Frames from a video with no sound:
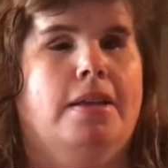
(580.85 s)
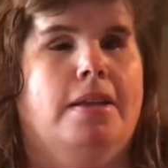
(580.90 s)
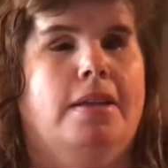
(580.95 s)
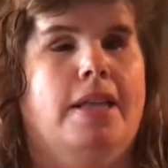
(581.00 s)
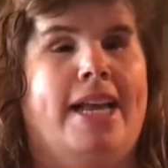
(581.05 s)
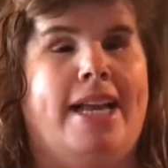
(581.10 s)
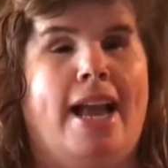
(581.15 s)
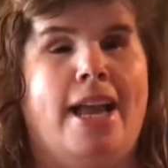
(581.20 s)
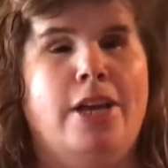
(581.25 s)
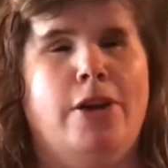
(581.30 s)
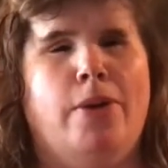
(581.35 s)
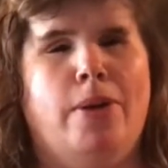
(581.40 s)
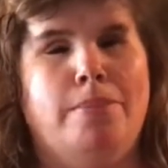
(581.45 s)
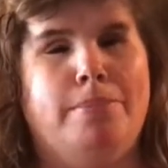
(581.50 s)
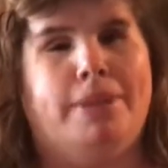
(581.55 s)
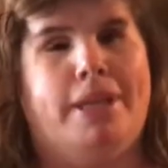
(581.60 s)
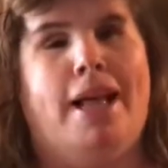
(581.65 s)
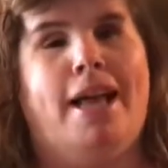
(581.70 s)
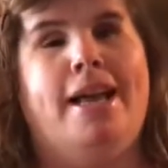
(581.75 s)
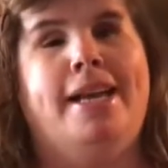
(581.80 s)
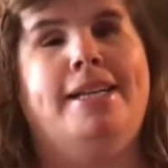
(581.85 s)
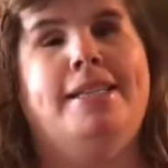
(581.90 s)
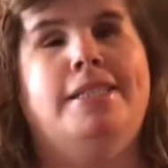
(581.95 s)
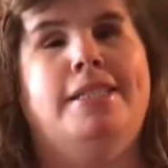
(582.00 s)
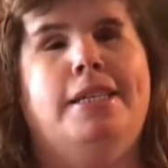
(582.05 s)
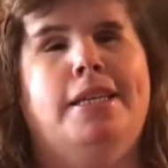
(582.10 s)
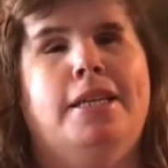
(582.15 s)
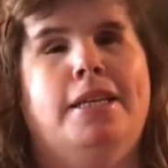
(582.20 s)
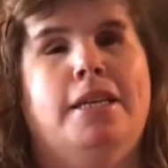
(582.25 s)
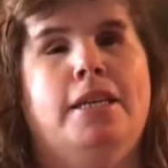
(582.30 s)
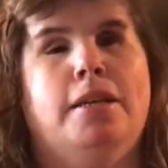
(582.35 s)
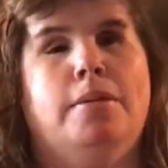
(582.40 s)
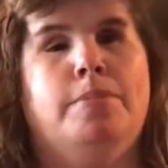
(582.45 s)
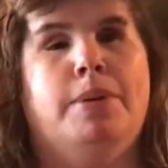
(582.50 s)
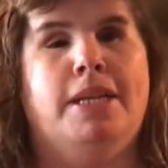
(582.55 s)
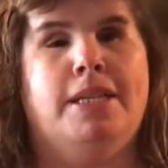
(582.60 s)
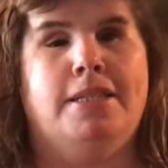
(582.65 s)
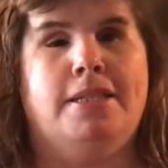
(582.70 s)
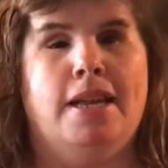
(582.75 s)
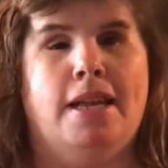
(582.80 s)
I know I'm blind,
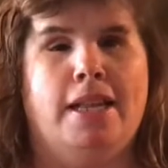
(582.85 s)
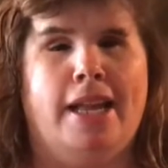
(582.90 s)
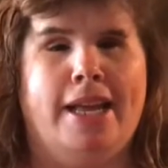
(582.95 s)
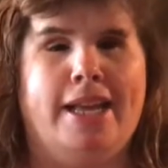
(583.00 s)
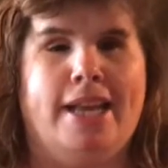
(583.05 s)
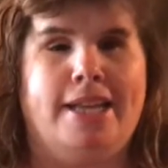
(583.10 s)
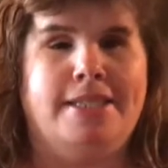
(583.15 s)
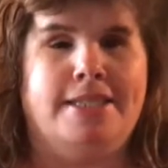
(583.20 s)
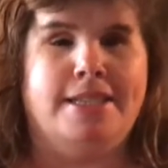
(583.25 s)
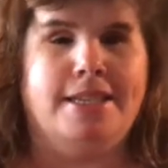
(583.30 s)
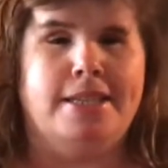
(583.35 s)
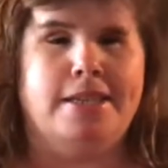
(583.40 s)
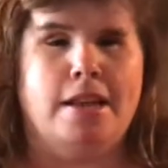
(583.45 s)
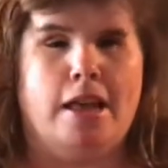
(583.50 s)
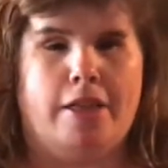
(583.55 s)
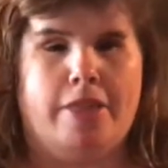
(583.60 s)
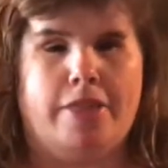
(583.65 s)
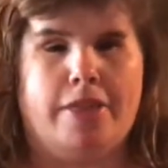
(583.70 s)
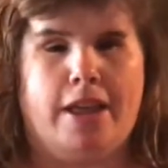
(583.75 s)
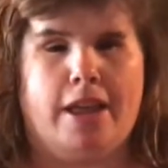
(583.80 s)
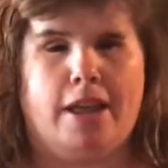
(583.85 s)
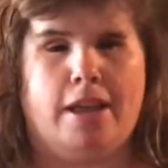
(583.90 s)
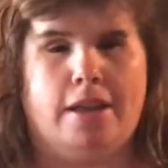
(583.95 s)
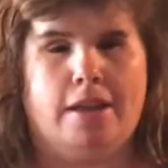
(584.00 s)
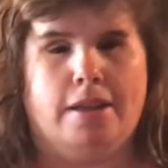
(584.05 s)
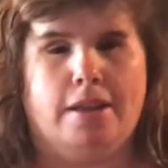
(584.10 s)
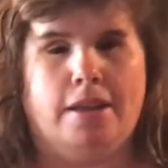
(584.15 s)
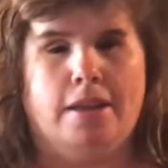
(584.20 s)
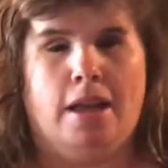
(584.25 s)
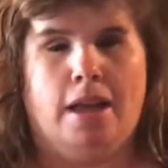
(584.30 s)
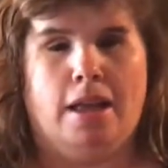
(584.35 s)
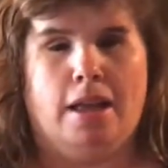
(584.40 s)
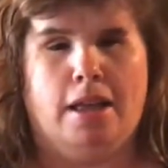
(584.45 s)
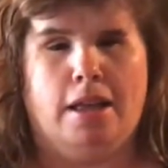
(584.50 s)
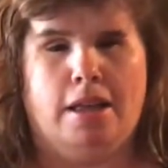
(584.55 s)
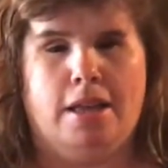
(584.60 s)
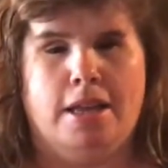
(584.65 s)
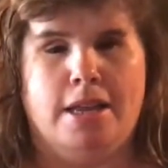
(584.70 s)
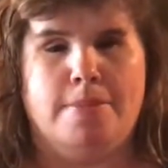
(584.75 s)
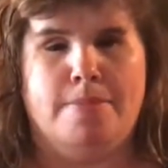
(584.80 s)
but it's not like I see nothing.
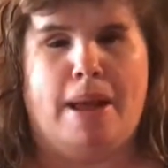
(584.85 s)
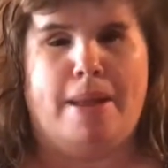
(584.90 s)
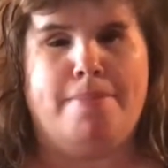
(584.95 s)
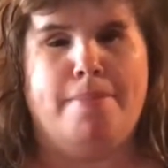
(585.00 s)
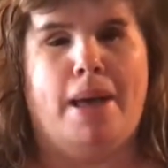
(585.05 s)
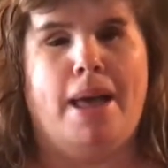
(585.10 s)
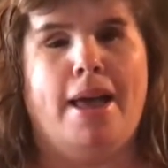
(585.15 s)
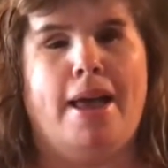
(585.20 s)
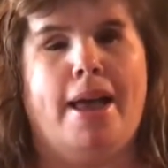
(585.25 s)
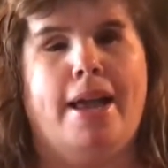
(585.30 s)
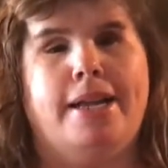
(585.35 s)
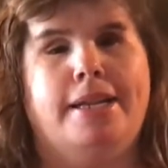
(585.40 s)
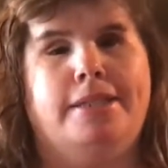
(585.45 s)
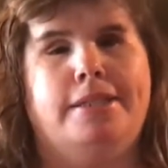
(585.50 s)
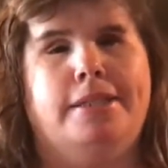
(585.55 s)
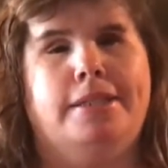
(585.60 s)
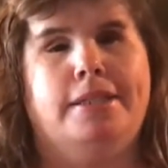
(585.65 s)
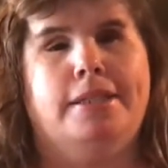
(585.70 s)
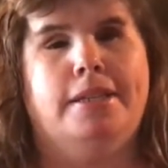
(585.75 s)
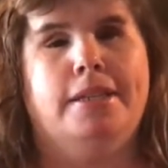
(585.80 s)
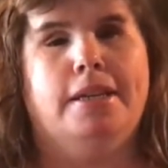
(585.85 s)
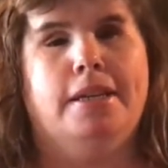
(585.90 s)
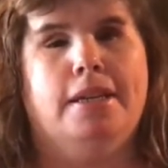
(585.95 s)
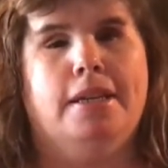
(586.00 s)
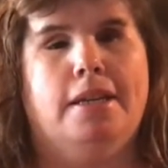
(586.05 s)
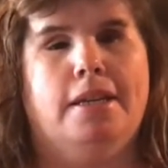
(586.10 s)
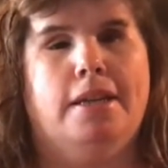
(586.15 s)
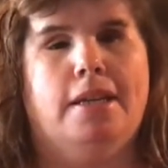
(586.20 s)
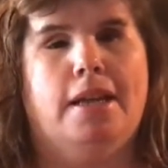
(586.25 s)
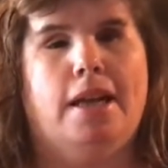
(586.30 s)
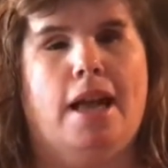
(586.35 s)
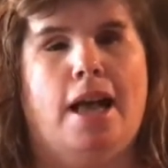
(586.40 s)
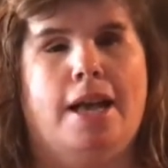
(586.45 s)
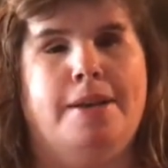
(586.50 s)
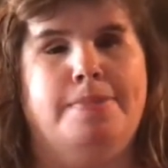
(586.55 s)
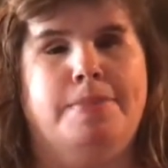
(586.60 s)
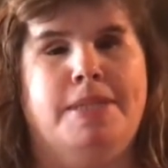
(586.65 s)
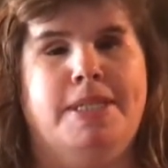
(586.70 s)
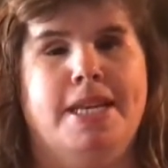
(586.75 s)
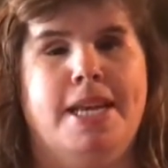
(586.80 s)
In my mind,
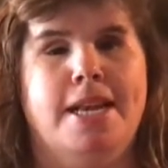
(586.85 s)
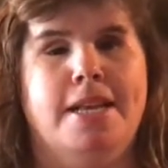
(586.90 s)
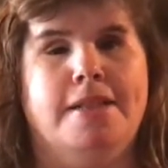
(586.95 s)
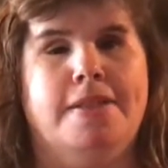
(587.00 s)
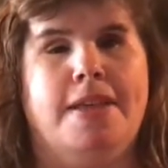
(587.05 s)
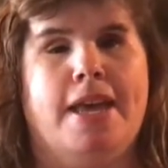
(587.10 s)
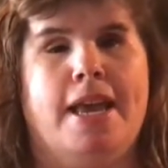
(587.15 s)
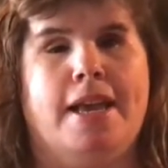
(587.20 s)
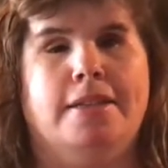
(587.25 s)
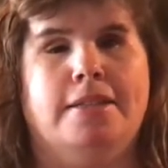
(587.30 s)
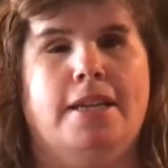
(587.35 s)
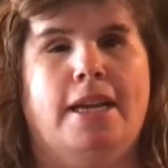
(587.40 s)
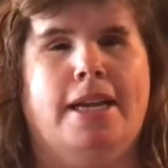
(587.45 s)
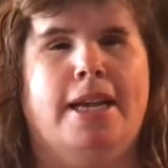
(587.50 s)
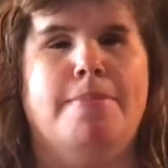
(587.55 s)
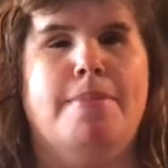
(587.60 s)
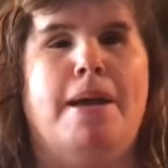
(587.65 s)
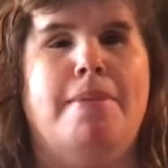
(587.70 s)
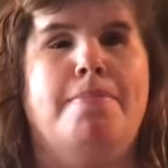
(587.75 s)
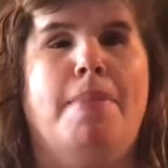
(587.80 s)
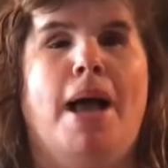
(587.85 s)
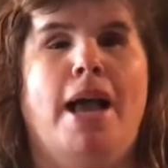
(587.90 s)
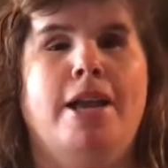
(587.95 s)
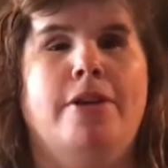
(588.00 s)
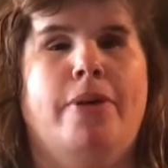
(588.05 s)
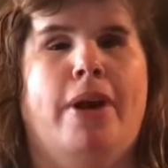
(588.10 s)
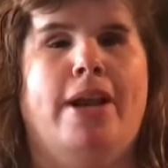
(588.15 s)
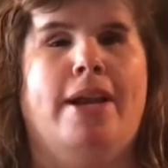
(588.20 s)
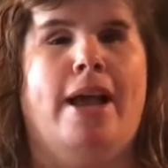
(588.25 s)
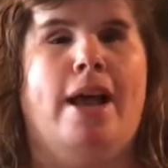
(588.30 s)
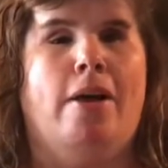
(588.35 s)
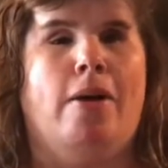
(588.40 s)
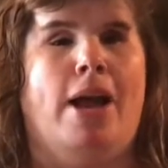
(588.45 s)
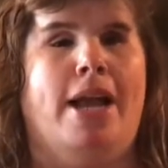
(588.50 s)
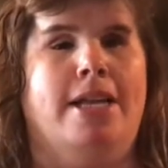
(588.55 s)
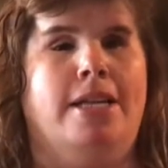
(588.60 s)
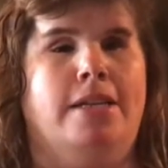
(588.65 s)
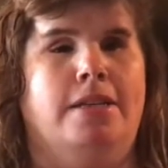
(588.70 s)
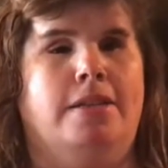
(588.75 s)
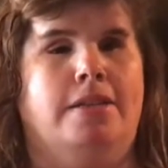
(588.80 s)
I'm seeing things. In my mind right now,
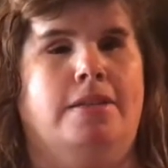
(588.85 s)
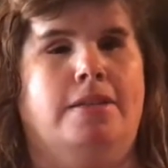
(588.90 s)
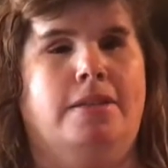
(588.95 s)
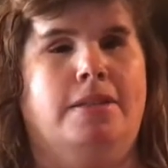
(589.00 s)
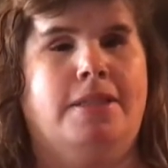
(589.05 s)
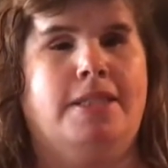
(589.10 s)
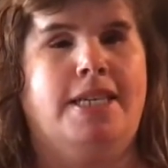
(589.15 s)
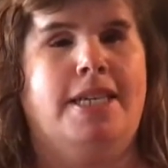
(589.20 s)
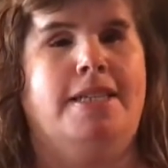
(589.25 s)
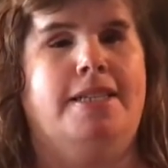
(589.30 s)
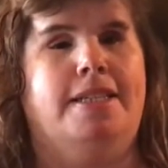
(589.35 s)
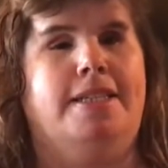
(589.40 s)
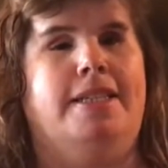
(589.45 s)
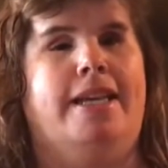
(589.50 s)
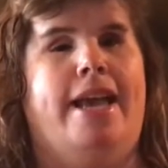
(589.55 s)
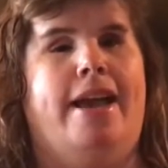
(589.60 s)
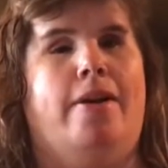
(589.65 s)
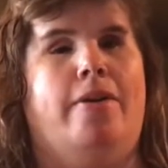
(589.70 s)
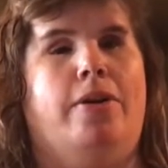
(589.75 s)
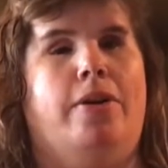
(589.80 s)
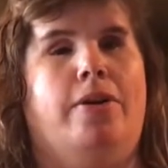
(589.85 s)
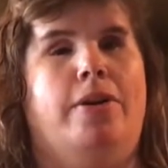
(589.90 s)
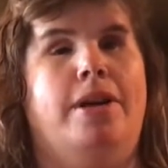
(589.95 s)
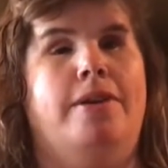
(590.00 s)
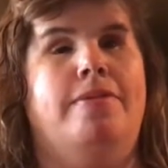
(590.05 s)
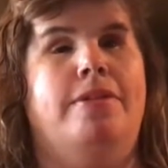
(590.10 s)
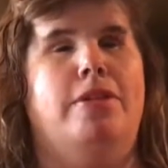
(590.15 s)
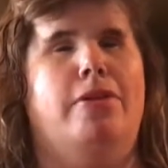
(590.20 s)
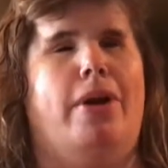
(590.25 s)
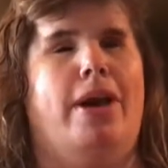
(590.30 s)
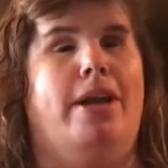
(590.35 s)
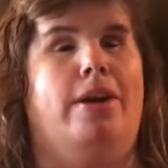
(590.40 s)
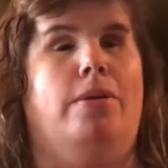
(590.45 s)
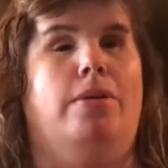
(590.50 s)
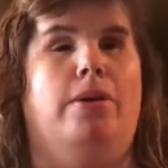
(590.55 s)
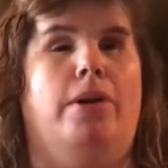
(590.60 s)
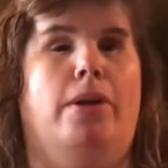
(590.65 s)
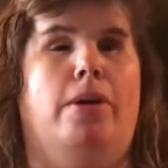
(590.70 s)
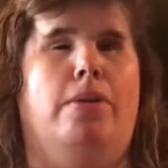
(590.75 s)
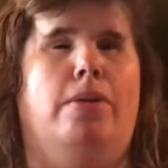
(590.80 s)
I see this counter, even though I
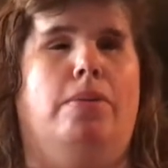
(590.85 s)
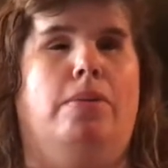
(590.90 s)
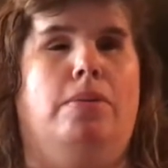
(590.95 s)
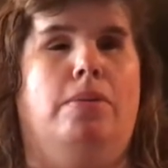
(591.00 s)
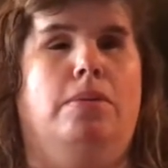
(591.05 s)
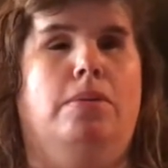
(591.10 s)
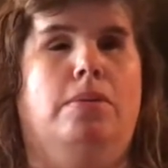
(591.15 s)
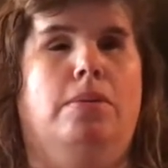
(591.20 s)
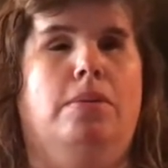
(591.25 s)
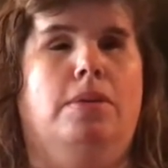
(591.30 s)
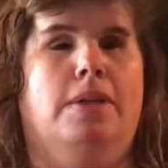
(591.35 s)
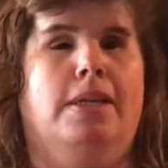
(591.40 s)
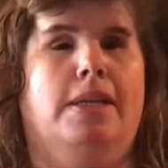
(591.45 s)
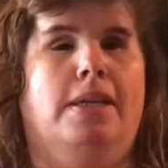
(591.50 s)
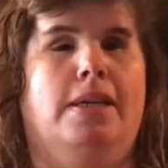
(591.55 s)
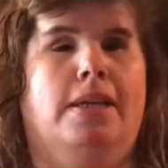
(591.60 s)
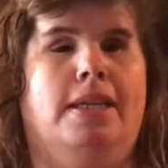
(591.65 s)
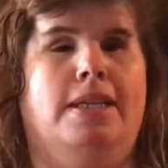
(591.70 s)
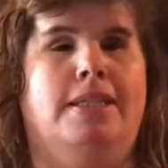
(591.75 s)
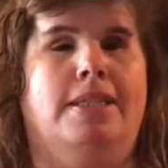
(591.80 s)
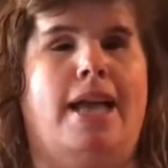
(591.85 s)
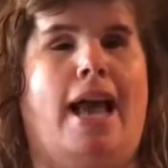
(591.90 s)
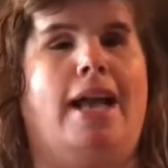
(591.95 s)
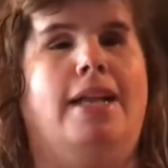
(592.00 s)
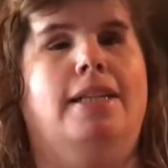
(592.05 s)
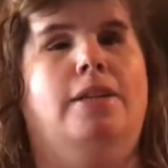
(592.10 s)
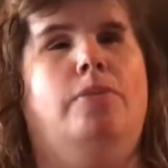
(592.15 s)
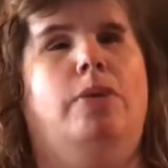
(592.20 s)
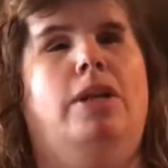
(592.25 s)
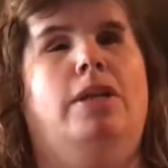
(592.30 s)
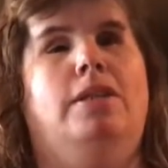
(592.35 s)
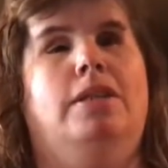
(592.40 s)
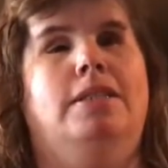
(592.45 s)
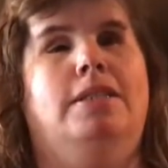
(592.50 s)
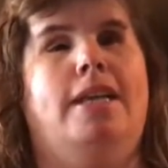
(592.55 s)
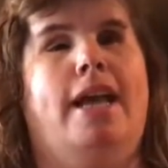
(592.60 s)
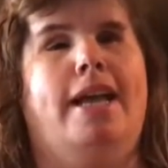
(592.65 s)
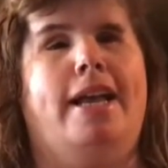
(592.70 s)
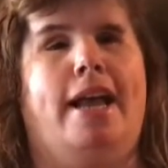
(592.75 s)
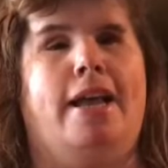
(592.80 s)
don't know exactly what it
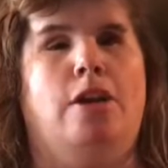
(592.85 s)
looks like.